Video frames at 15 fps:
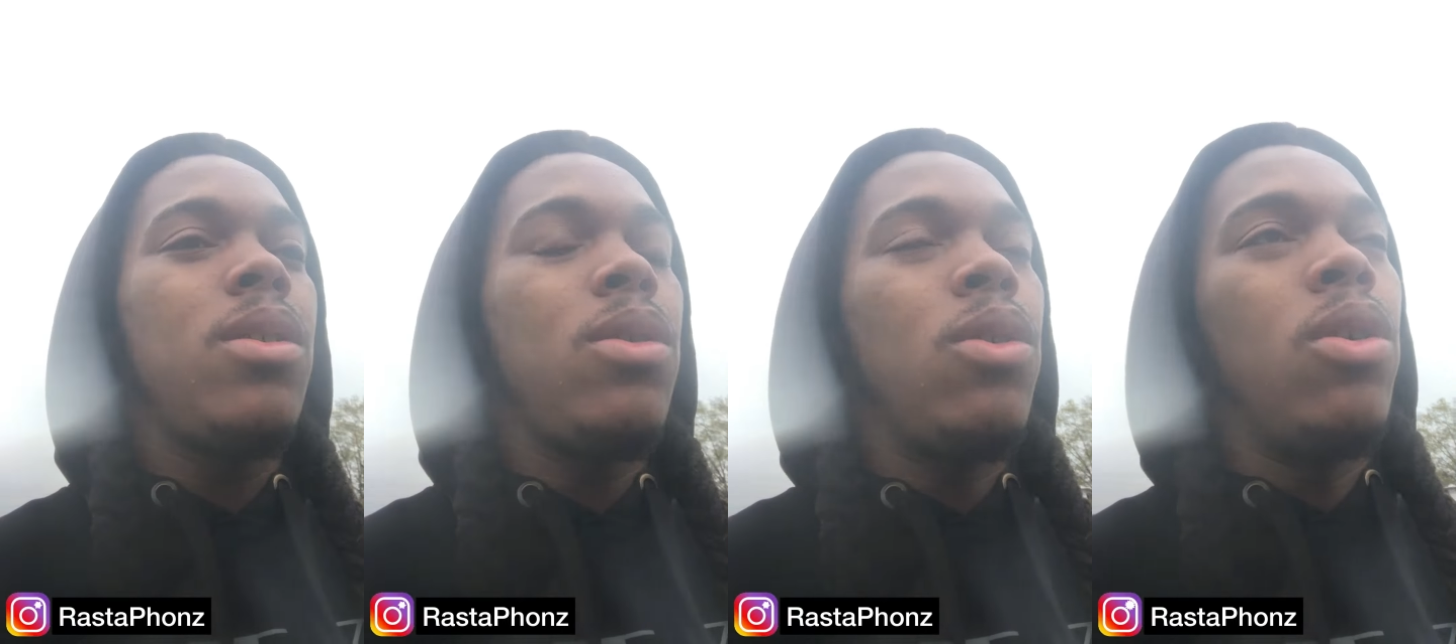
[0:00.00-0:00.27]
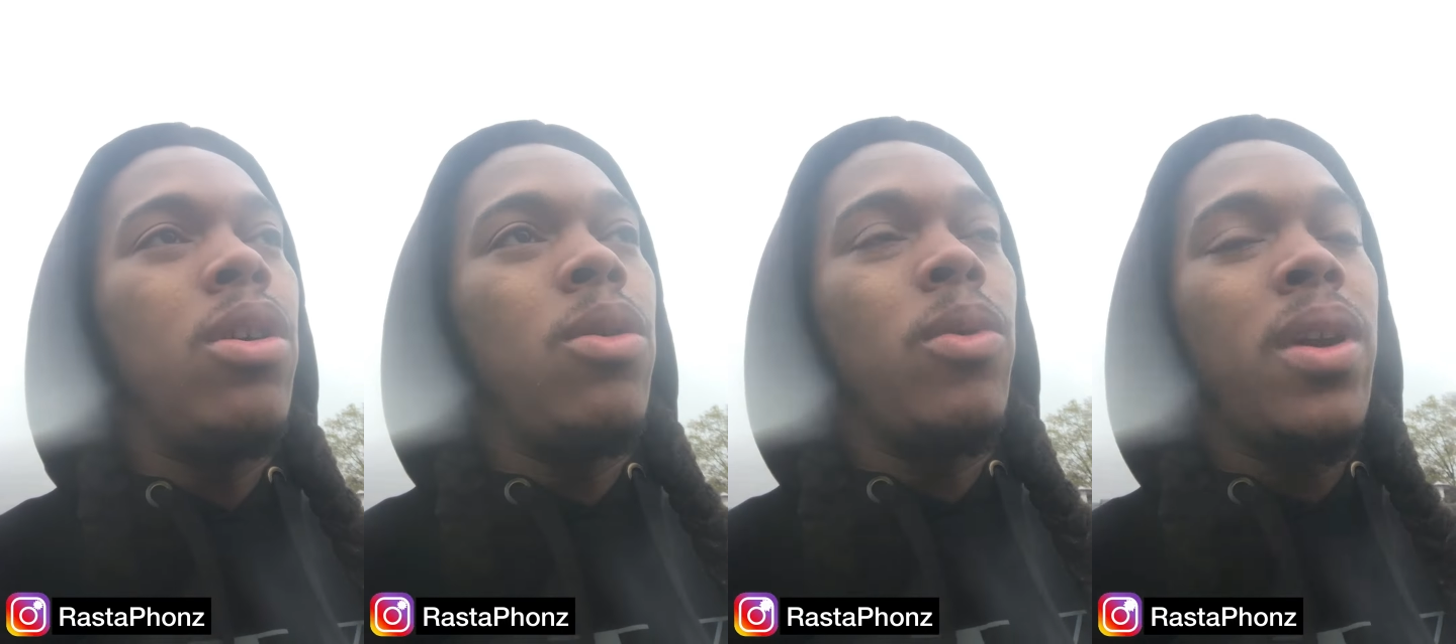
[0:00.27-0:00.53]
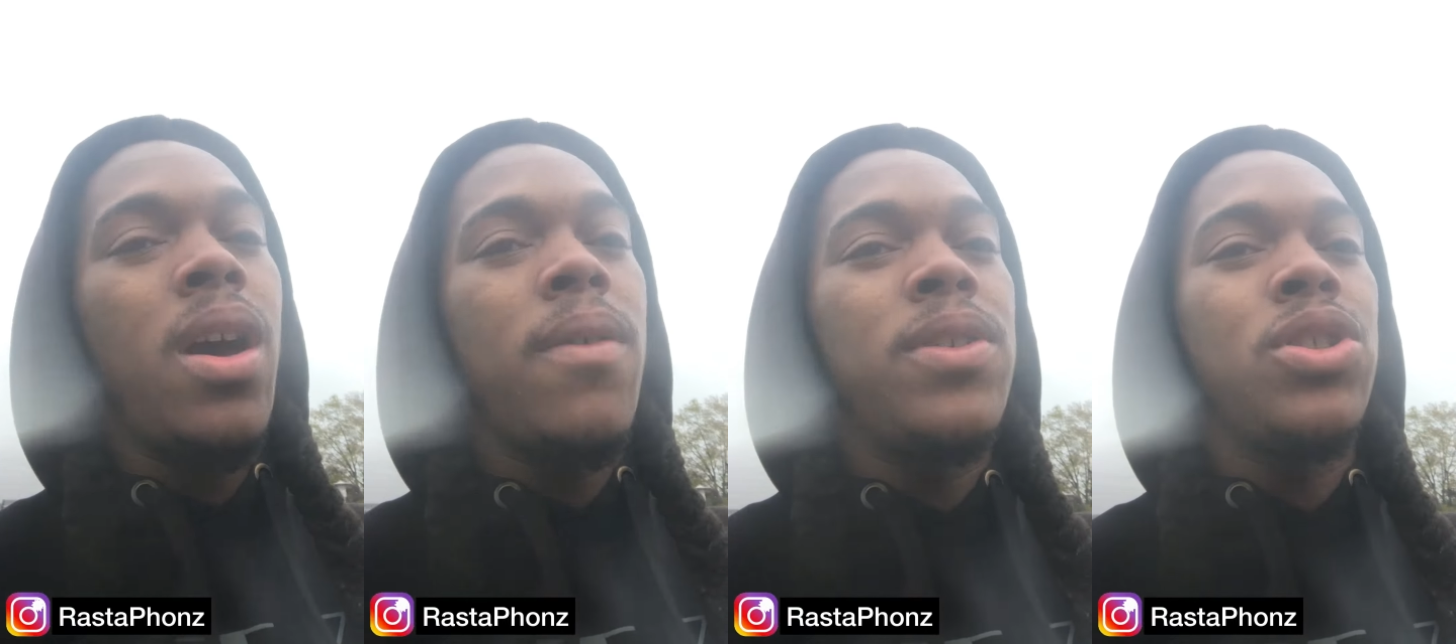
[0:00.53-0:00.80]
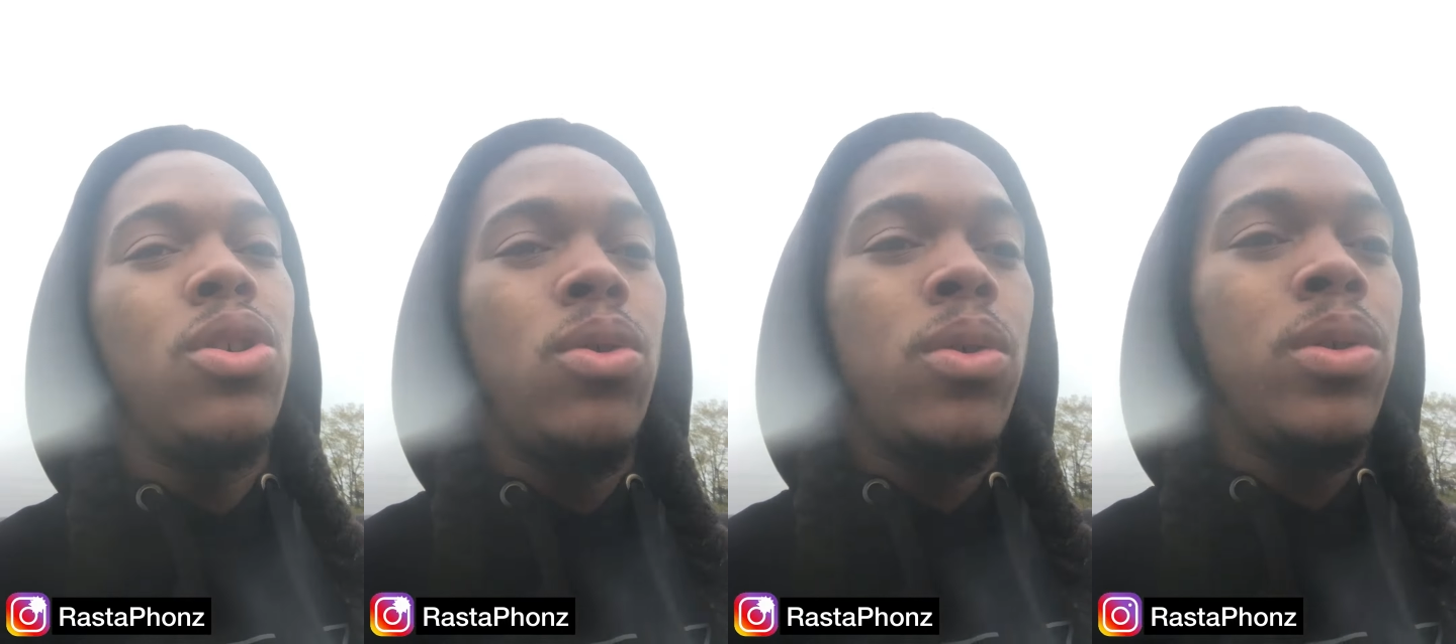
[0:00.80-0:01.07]
or
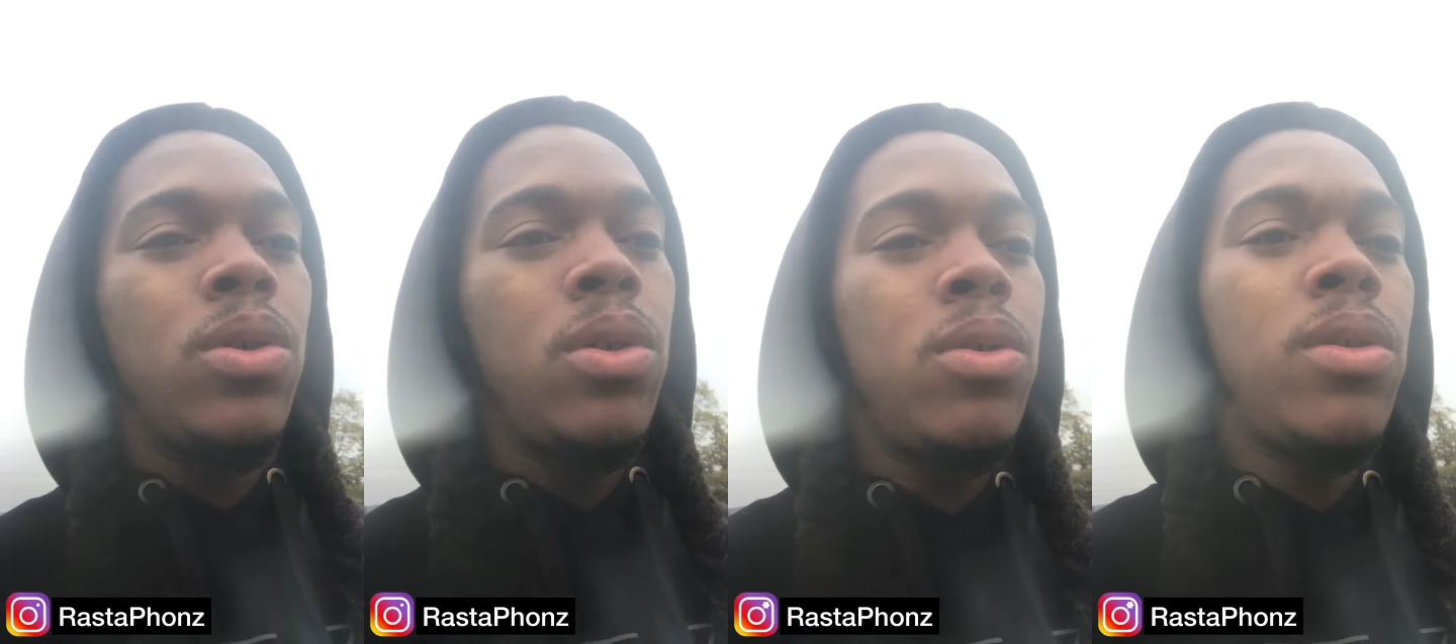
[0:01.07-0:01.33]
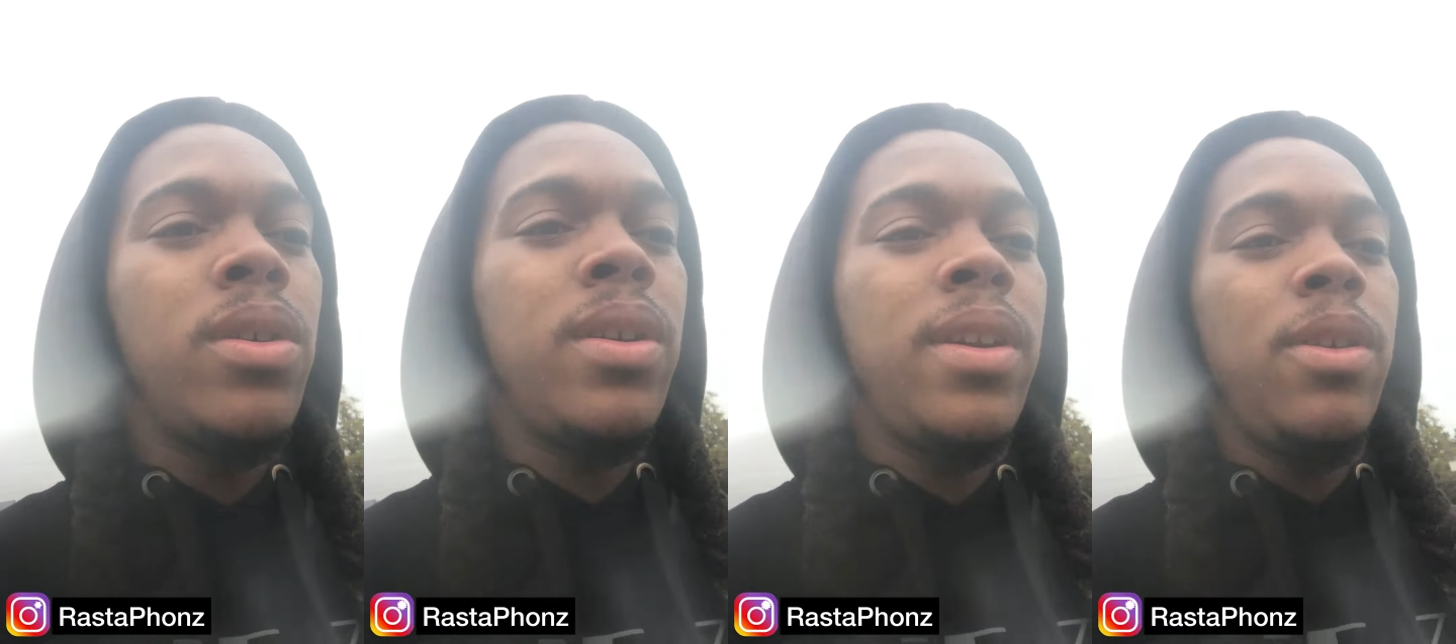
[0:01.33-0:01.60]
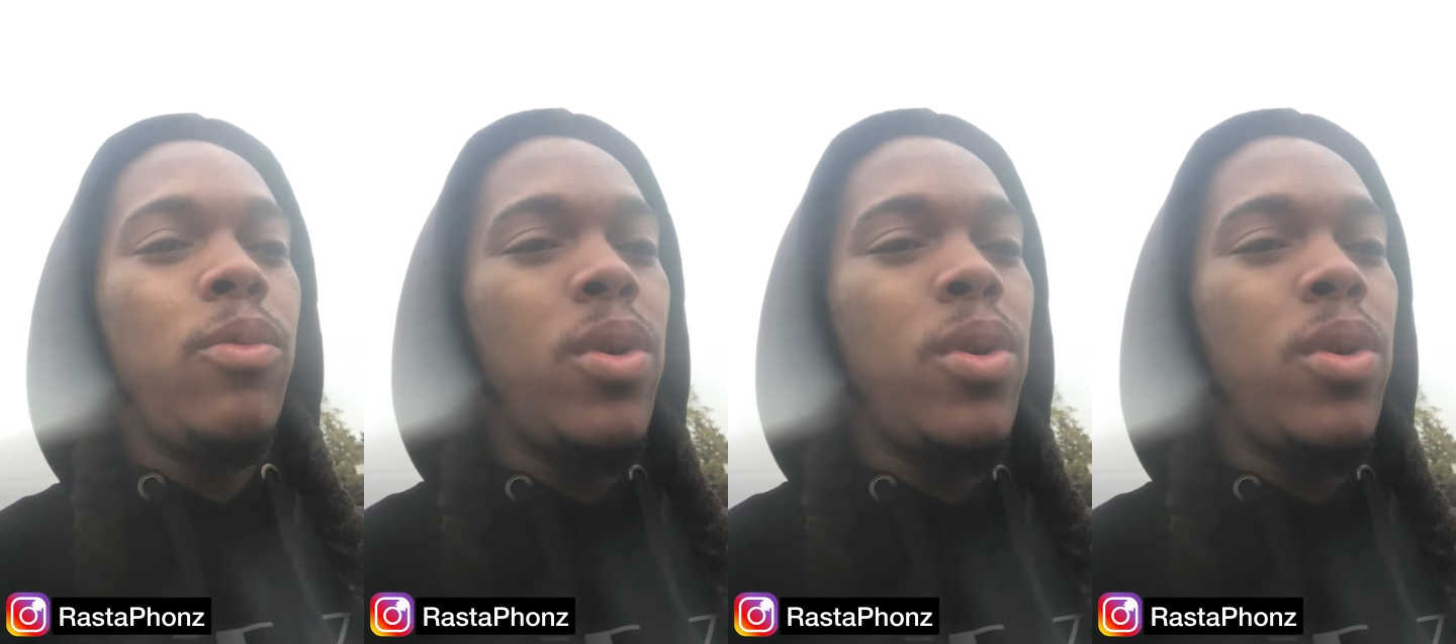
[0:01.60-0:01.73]
whatever's going on,